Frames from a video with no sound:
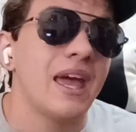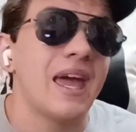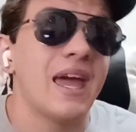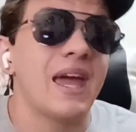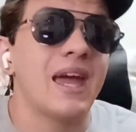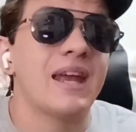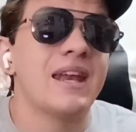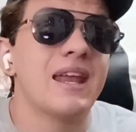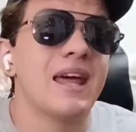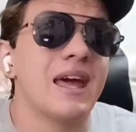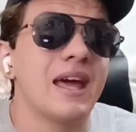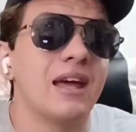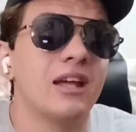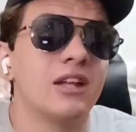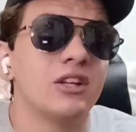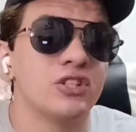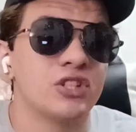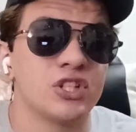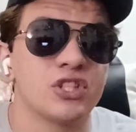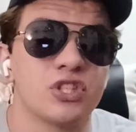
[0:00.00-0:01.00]
and
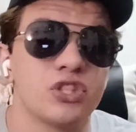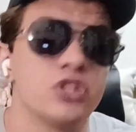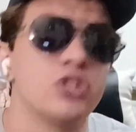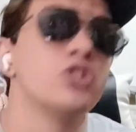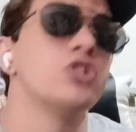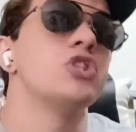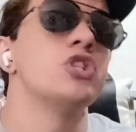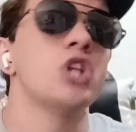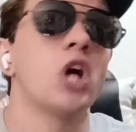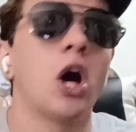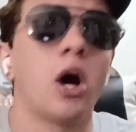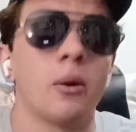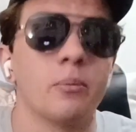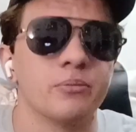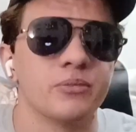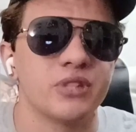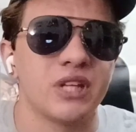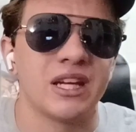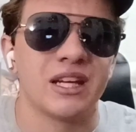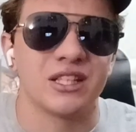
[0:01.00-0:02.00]
just
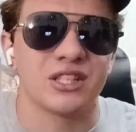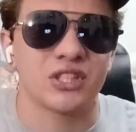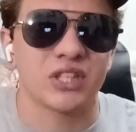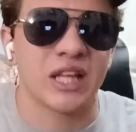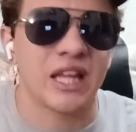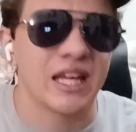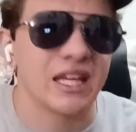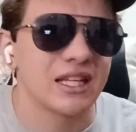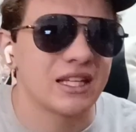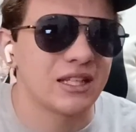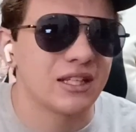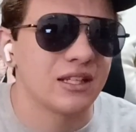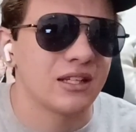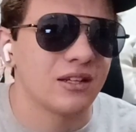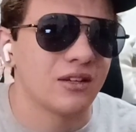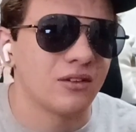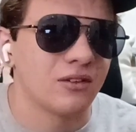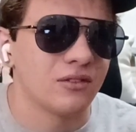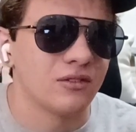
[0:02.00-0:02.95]
jumps. And it's like